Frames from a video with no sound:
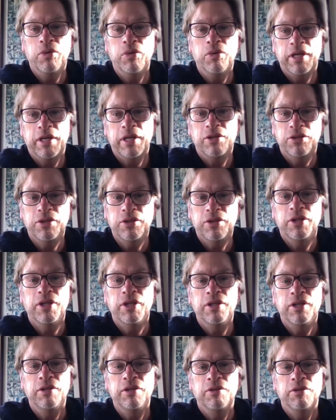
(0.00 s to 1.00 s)
I
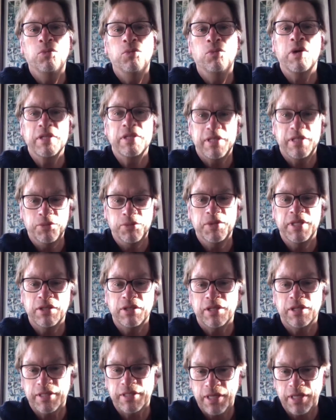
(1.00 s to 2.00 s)
could, once it was in
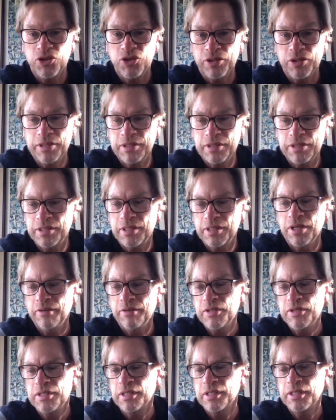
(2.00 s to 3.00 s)
Los Angeles,
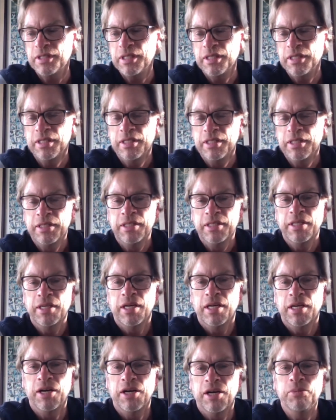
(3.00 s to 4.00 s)
obviously, mm-hmm.
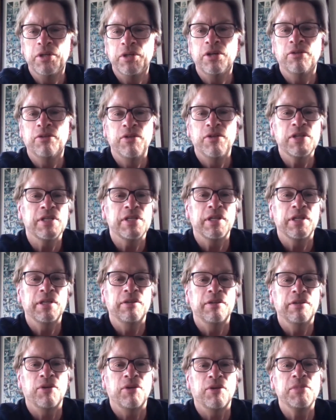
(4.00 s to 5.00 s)
I would go visit
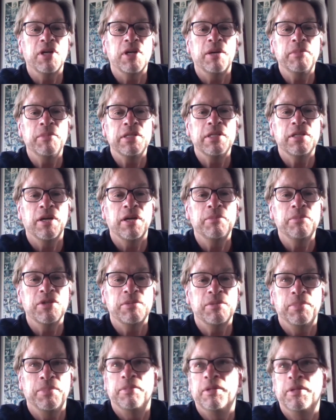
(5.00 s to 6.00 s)
from time to time
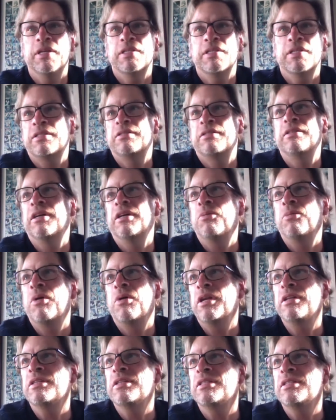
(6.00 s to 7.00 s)
just because I
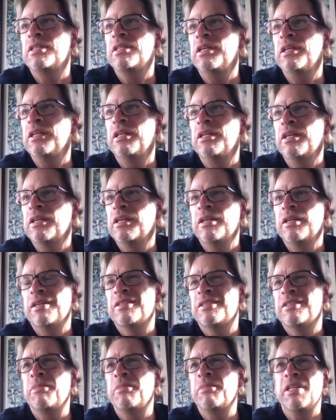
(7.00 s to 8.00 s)
wanted to see
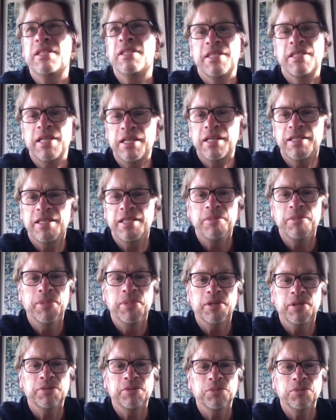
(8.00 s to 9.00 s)
some of these sets they
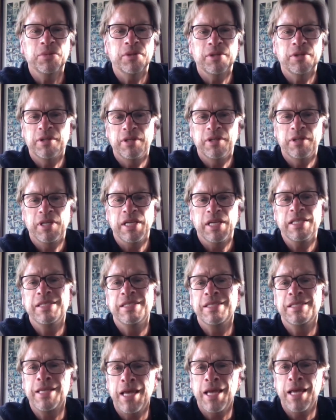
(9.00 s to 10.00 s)
built were
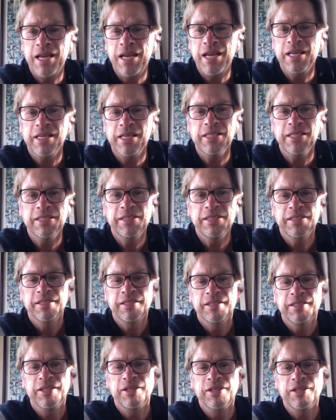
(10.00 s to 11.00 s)
insane.
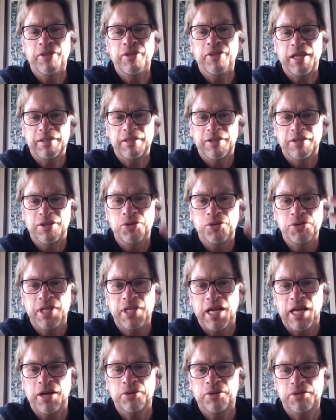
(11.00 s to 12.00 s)
You know, that ghost
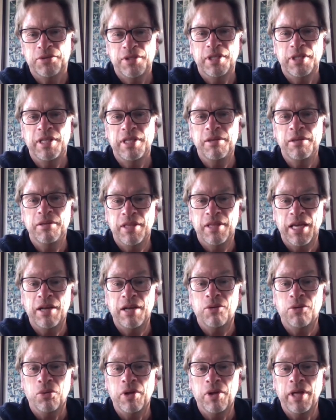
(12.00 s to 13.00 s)
house that
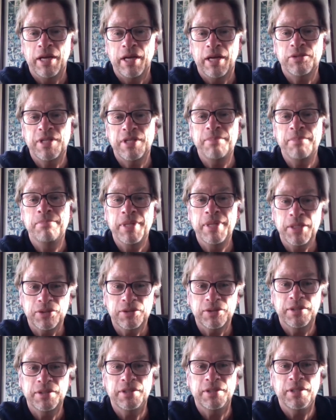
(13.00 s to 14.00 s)
whole house they
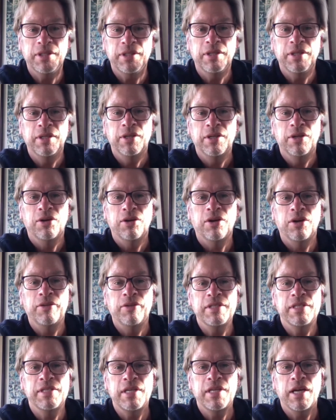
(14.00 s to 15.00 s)
built on
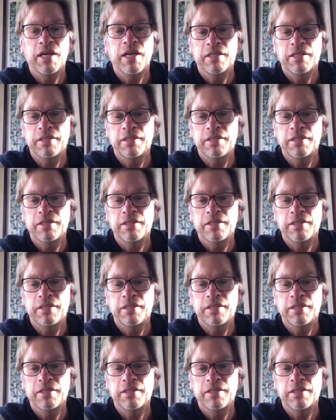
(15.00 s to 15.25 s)
the set.